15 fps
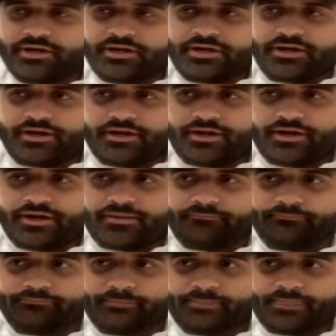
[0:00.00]

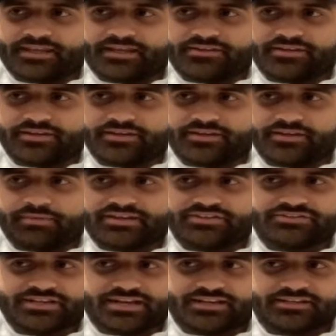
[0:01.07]
And then my
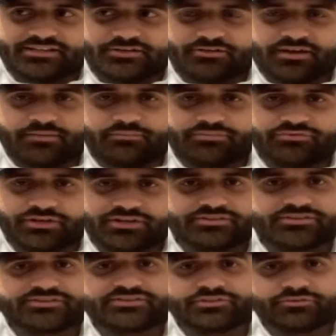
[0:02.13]
second year, I
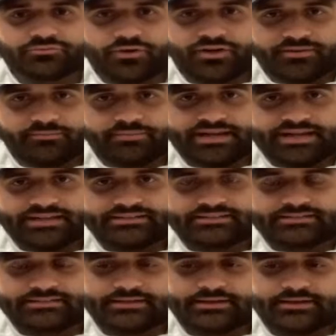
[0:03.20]
transitioned to running
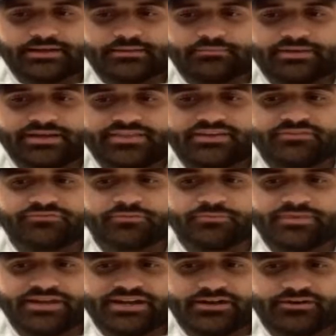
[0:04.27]
backs. And then from
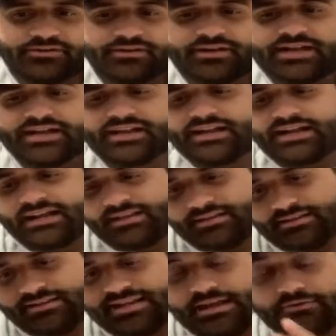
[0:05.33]
there, I got down